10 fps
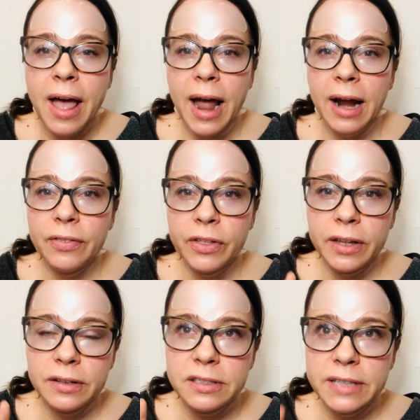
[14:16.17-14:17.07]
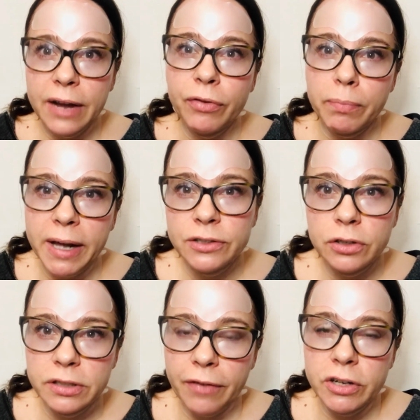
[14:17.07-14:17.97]
and the Sanford
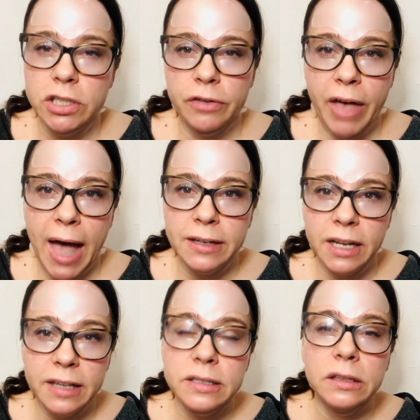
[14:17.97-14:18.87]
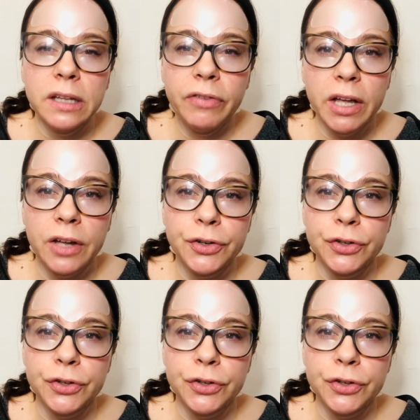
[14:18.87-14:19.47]
Meisner definition of acting is living